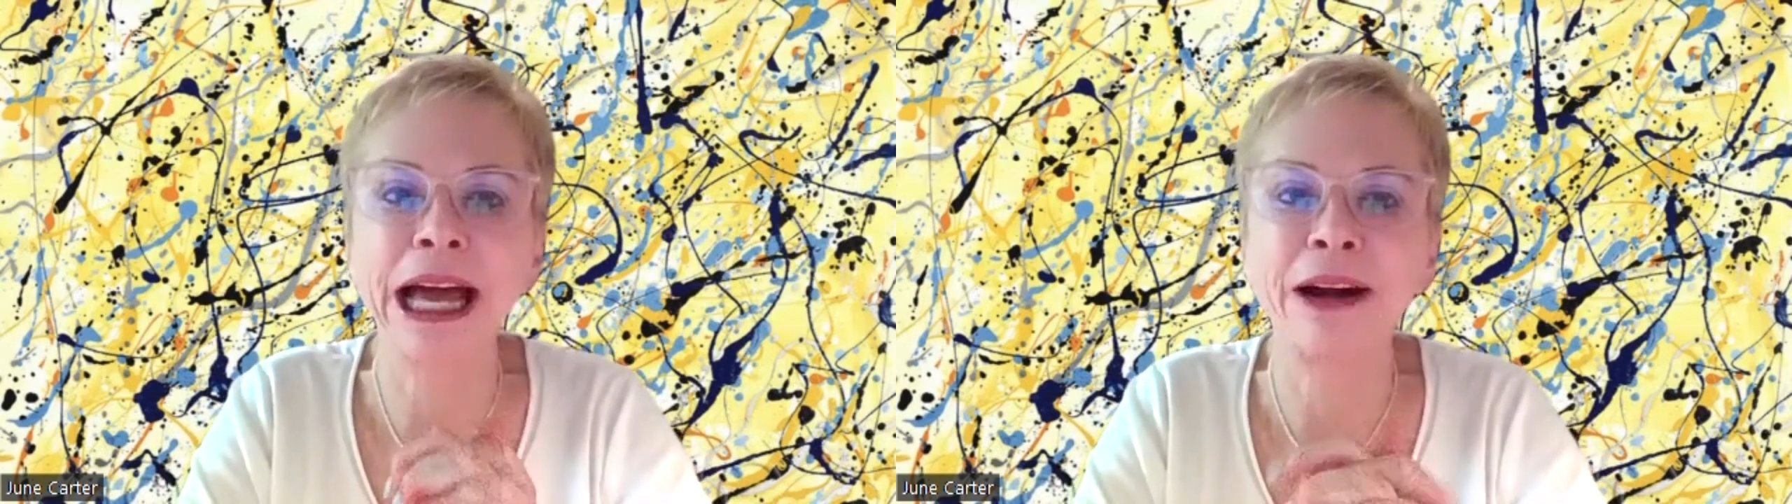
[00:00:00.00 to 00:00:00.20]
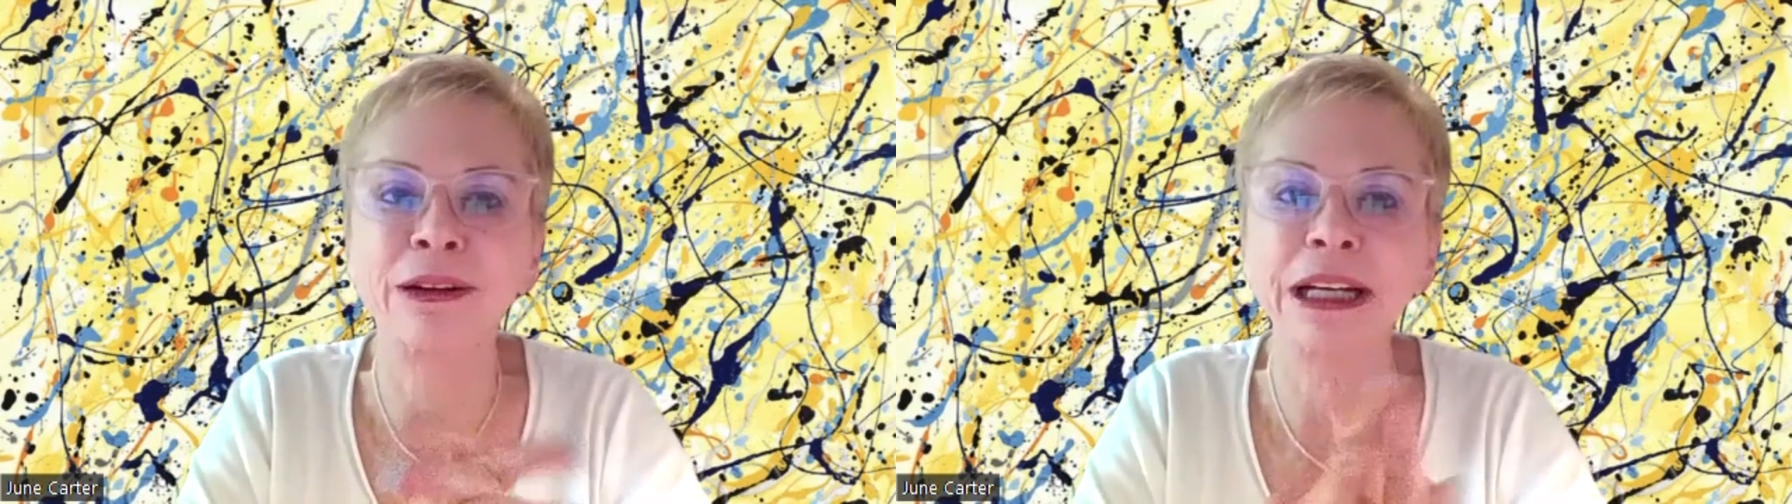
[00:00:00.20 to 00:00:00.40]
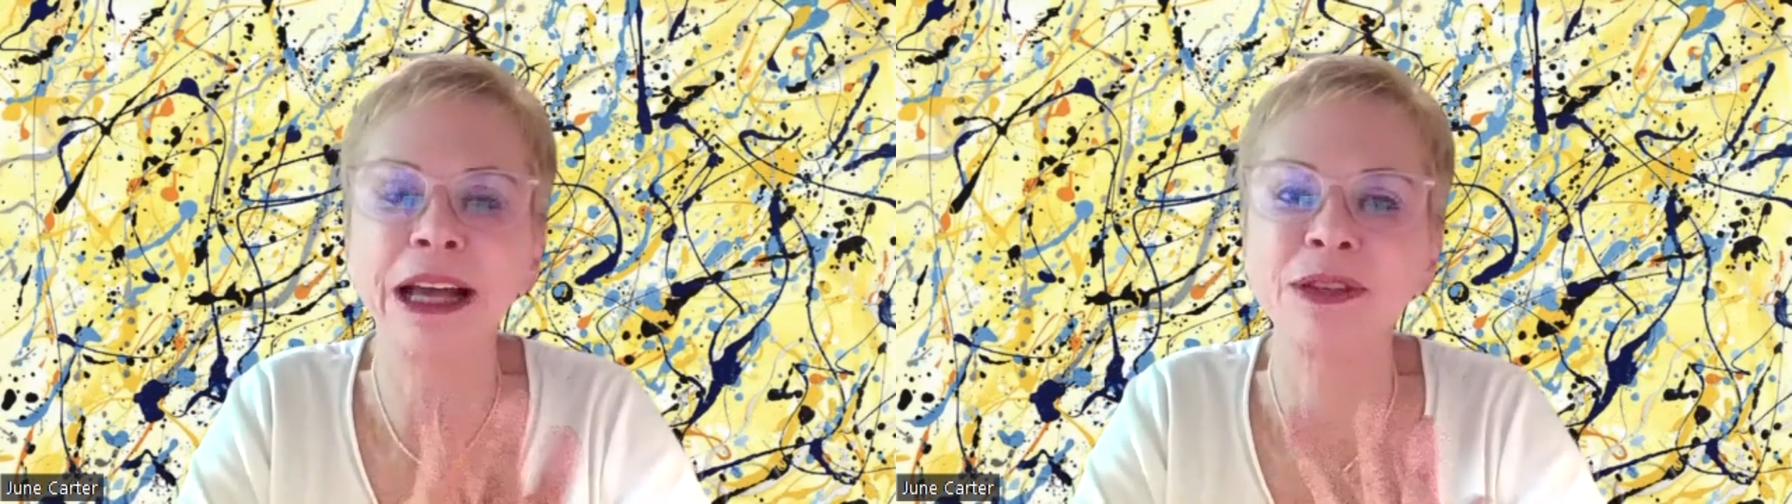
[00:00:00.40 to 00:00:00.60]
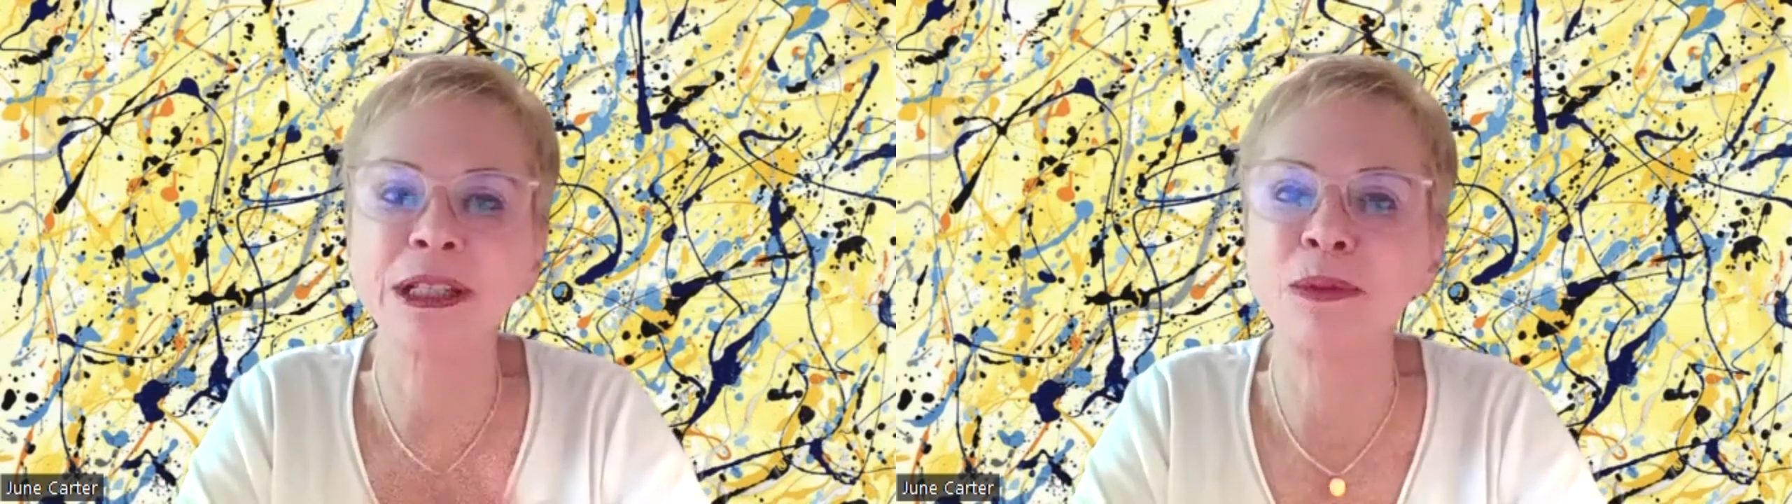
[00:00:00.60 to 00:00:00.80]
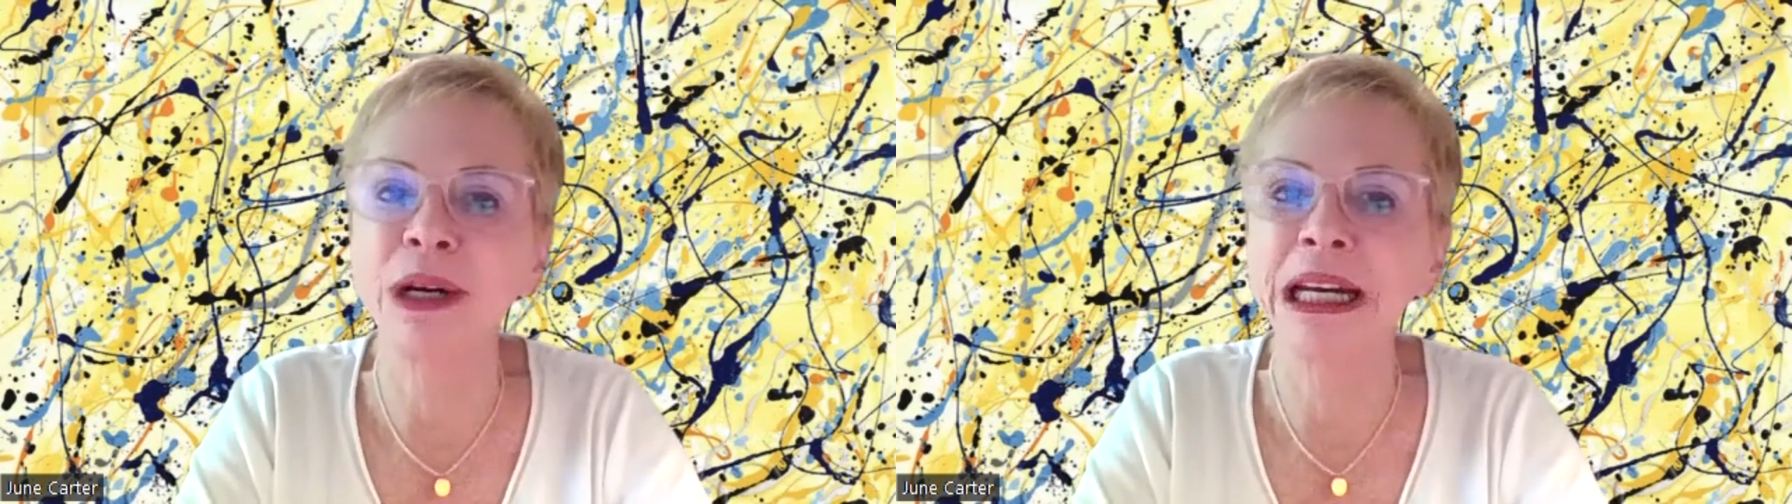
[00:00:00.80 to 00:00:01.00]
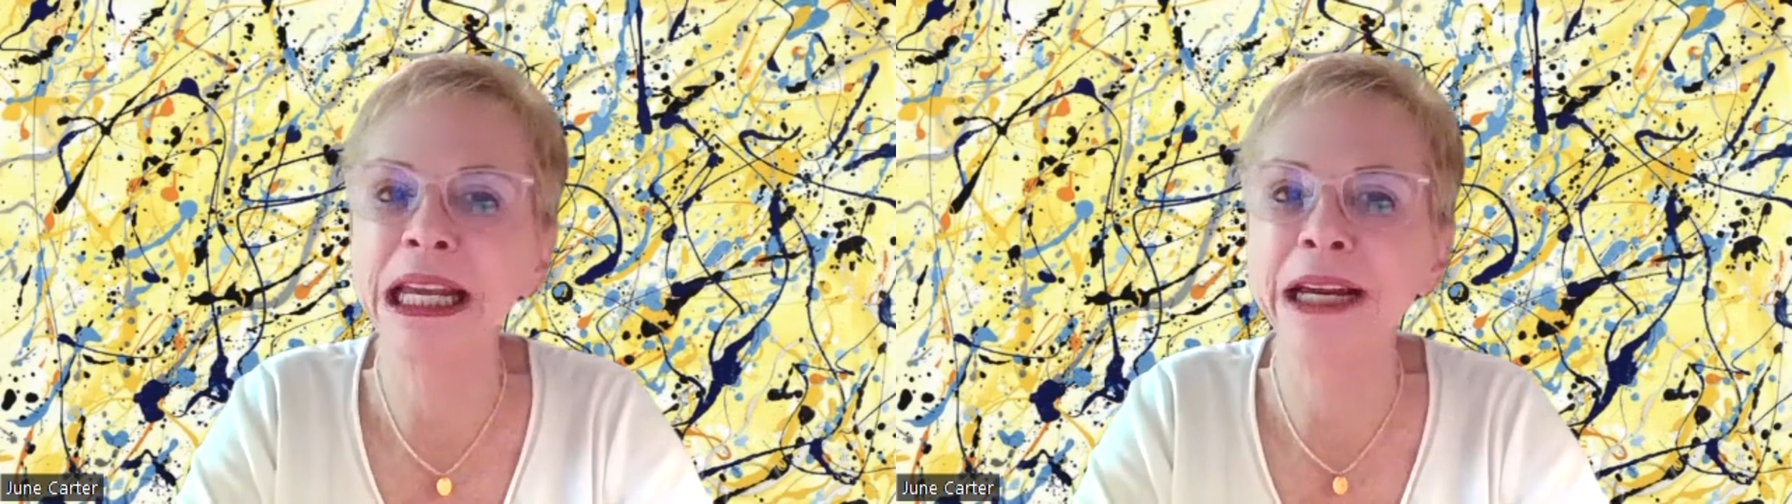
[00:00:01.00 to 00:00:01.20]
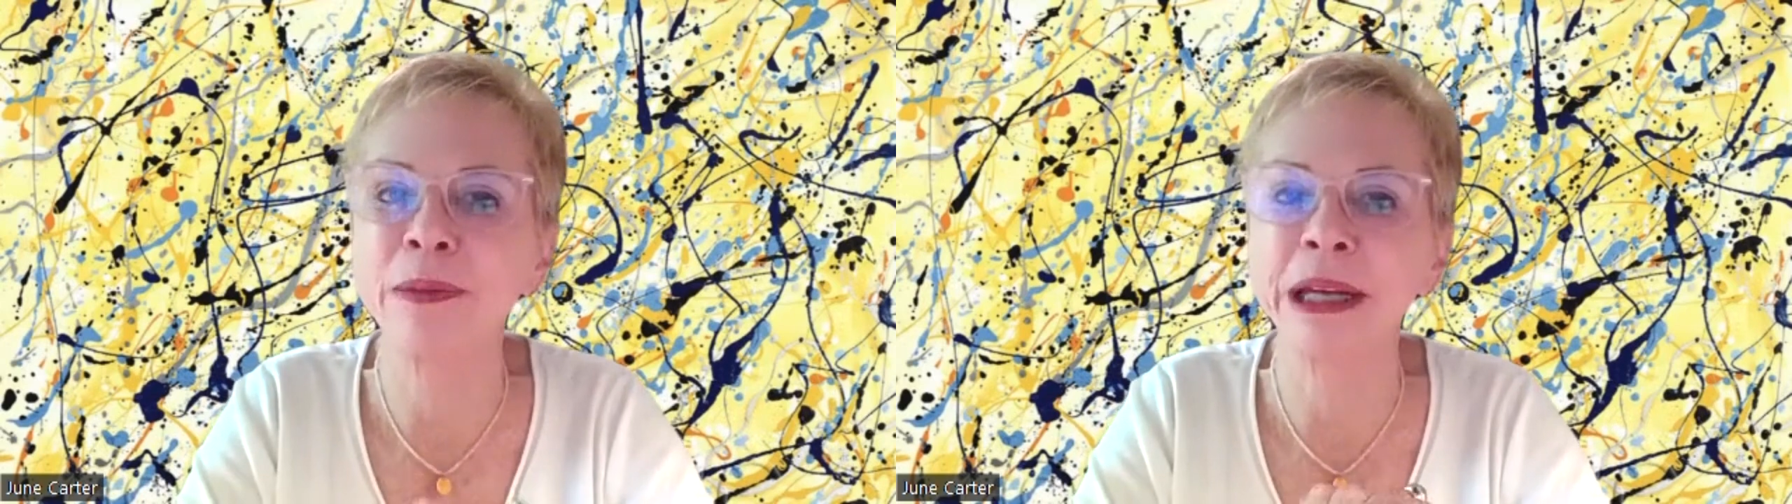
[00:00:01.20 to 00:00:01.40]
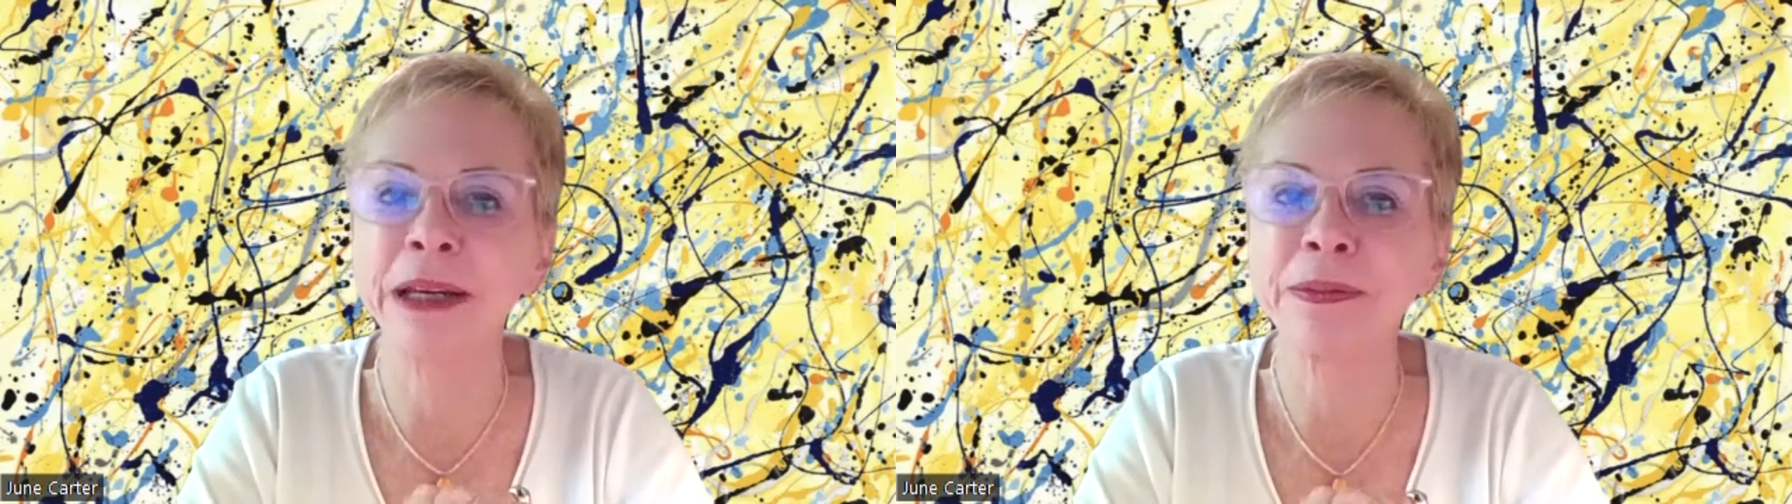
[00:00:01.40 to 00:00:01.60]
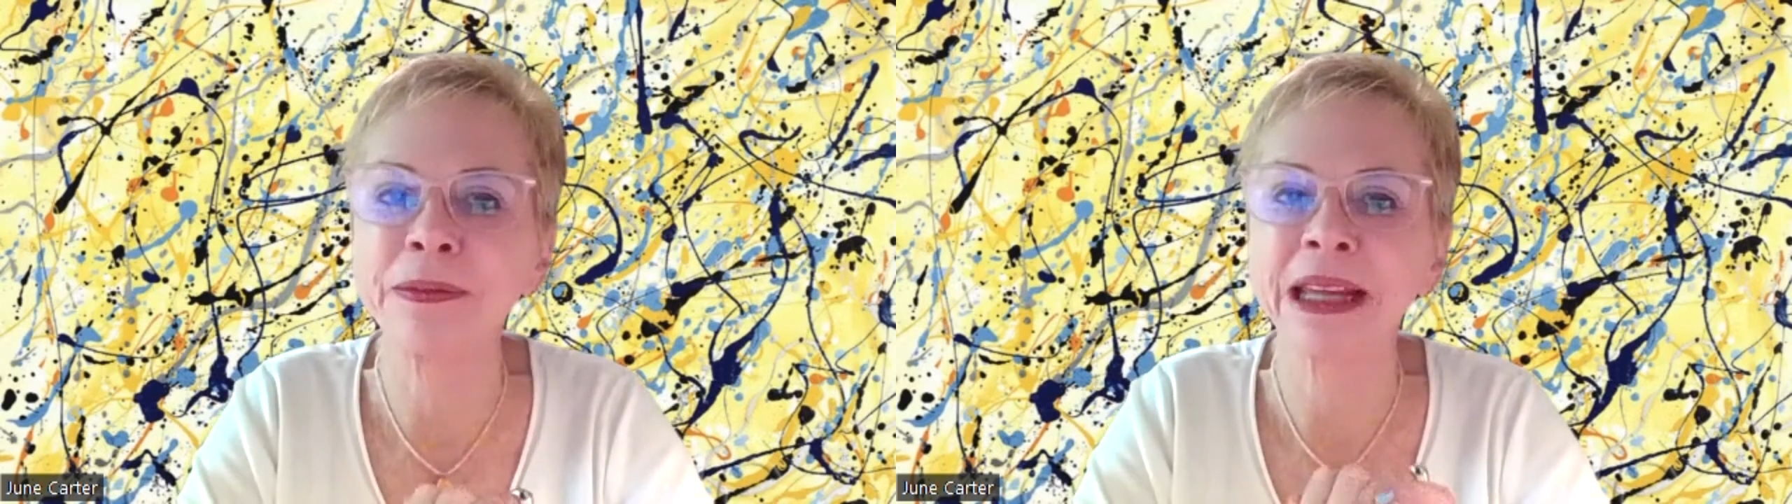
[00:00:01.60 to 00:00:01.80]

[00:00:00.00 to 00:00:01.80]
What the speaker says: loud and have someone hear me.